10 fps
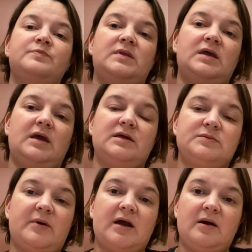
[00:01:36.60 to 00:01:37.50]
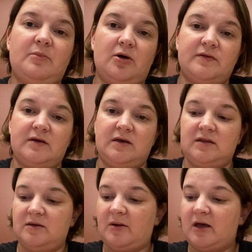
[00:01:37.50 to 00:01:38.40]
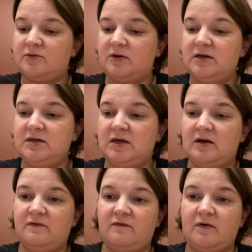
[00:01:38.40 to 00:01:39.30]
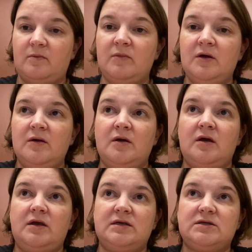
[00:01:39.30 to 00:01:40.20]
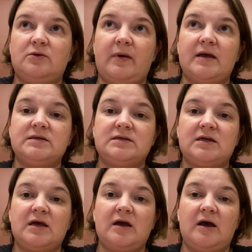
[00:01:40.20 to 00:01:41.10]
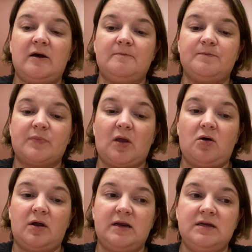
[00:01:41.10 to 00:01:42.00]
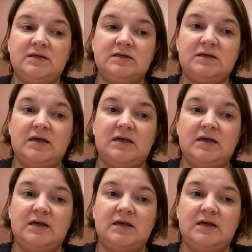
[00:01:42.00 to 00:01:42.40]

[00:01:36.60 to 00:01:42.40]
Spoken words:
to catch back up on the pathway to get from east to west on it.